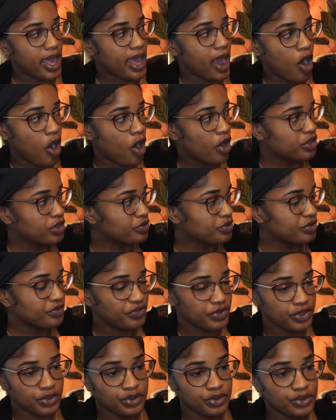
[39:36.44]
All the
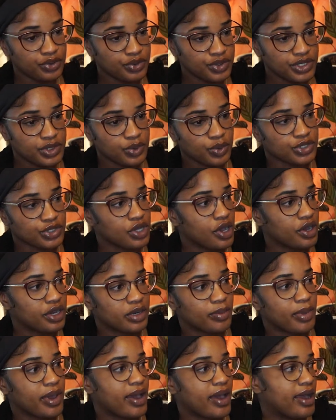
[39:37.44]
reviews were talking
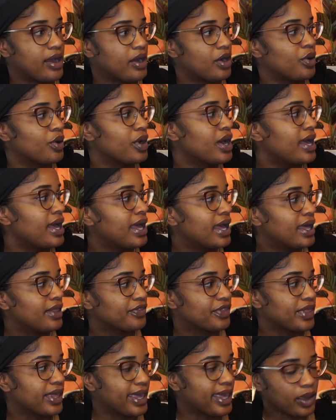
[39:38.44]
about how
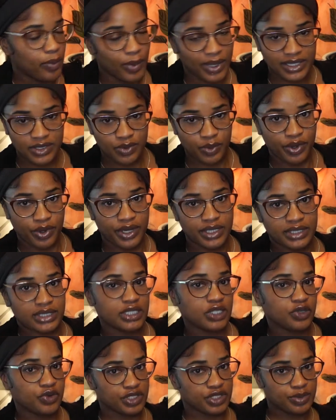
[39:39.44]
they can't wait to wear it to the
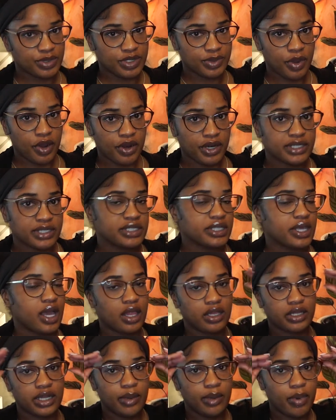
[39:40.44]
Christmas party, to the
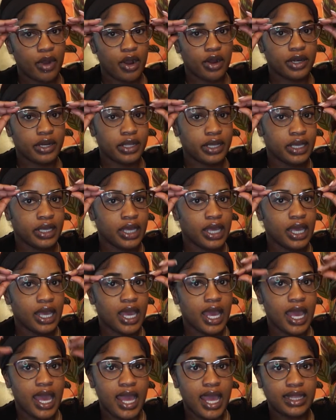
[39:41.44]
holiday party
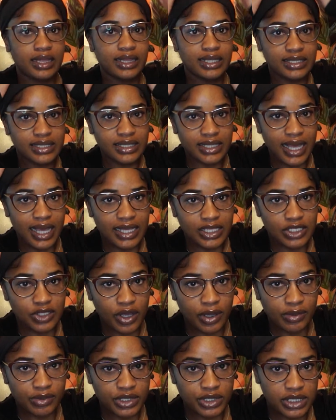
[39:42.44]
and this and that. So
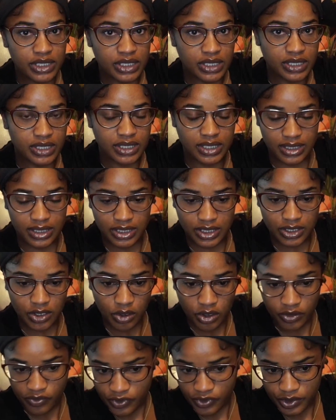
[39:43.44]
I'm just so
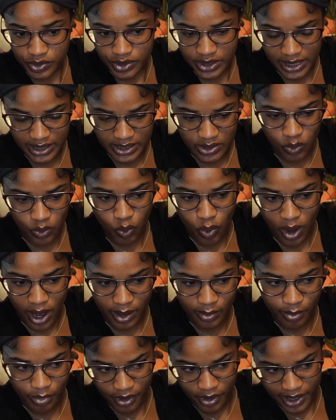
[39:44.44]
confused as to why
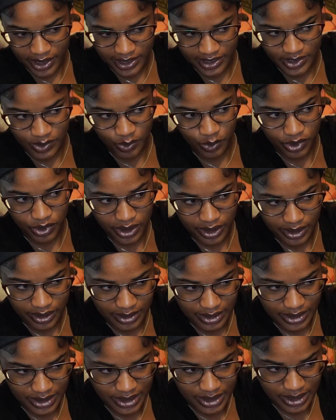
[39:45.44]
brands
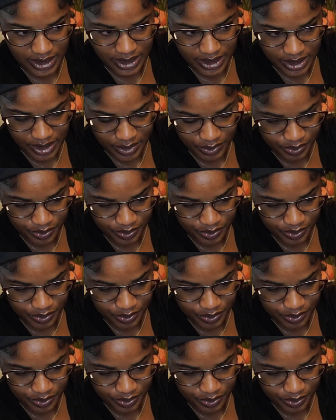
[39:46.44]
wouldn't